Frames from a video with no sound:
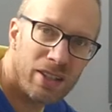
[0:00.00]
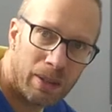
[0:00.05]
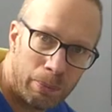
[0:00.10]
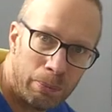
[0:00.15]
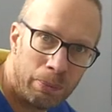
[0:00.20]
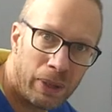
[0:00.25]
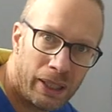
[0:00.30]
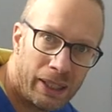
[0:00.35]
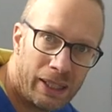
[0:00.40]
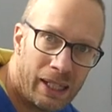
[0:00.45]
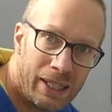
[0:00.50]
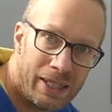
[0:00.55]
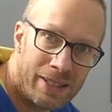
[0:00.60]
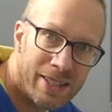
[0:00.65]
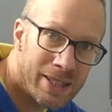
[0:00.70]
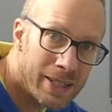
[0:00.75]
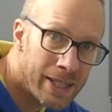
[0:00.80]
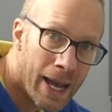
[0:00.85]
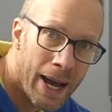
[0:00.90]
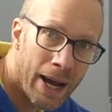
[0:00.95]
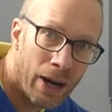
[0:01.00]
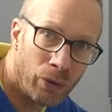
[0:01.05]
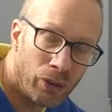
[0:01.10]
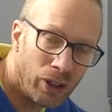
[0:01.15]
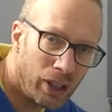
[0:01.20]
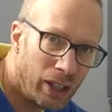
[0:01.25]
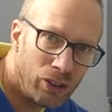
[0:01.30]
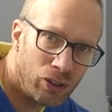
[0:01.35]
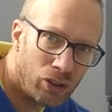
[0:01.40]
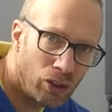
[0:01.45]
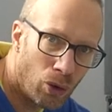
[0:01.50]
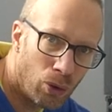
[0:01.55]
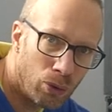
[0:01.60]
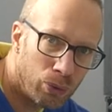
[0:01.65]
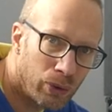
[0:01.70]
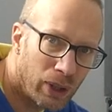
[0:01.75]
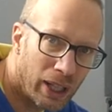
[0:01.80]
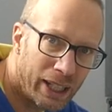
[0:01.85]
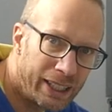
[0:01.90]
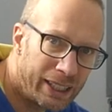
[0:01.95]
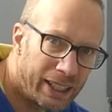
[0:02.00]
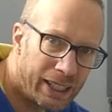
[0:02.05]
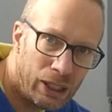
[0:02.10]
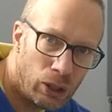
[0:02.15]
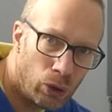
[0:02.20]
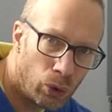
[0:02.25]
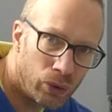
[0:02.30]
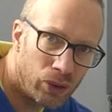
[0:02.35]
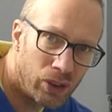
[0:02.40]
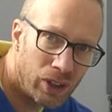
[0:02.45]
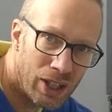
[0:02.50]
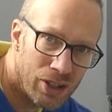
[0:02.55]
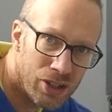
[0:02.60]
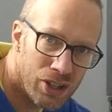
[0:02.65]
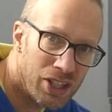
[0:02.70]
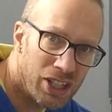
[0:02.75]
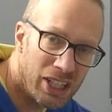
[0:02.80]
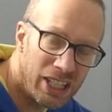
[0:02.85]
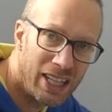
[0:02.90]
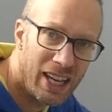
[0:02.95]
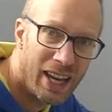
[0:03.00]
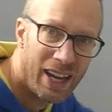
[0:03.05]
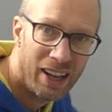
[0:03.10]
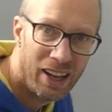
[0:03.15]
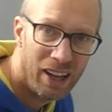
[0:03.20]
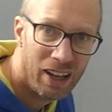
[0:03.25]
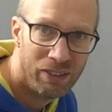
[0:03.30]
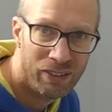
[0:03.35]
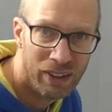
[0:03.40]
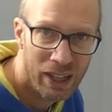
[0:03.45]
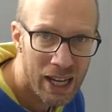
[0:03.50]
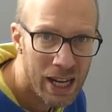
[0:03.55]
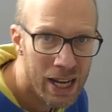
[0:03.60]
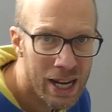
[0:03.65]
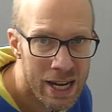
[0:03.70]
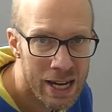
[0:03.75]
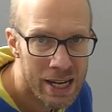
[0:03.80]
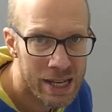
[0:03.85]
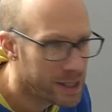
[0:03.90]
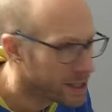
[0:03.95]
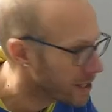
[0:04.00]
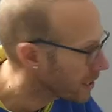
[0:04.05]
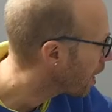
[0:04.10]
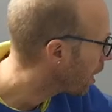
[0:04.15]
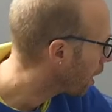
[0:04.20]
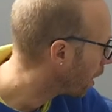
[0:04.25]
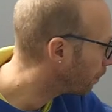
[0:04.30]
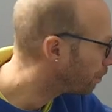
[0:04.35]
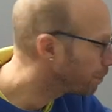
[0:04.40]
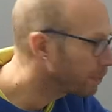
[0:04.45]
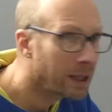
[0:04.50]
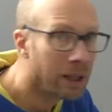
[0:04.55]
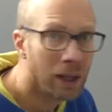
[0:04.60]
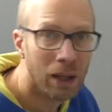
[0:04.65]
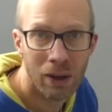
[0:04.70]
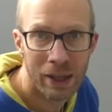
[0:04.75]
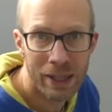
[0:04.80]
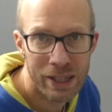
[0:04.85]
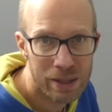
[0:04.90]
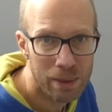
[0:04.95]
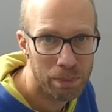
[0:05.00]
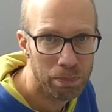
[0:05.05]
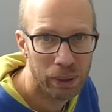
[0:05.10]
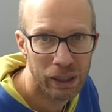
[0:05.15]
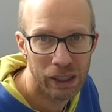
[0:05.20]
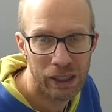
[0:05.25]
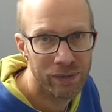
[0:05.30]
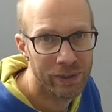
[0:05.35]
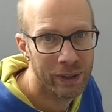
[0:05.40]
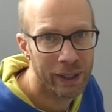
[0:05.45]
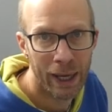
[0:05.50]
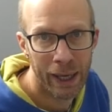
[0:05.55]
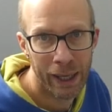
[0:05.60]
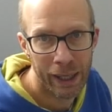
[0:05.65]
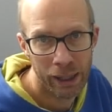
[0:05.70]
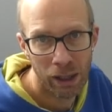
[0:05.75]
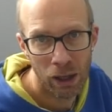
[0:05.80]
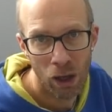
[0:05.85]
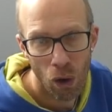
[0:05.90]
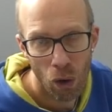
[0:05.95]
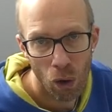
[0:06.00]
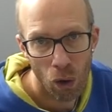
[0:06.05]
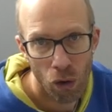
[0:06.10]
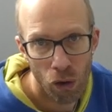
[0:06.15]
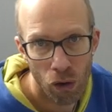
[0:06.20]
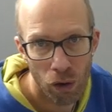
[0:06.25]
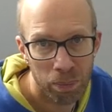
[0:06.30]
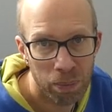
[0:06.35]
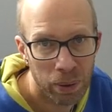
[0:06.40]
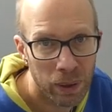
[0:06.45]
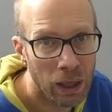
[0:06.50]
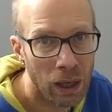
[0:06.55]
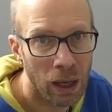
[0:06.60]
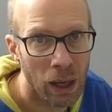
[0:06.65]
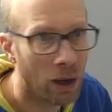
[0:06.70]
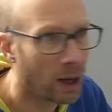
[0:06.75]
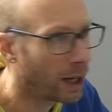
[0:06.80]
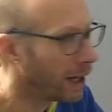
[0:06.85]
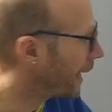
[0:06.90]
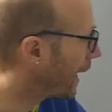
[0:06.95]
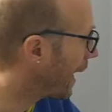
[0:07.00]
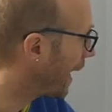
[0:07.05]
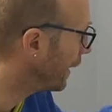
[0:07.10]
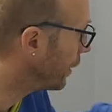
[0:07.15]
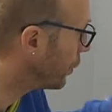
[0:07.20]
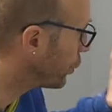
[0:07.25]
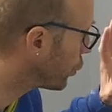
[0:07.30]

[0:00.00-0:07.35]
completely sound and it's not flaky or dusty. If it is, apply some PVA or apply a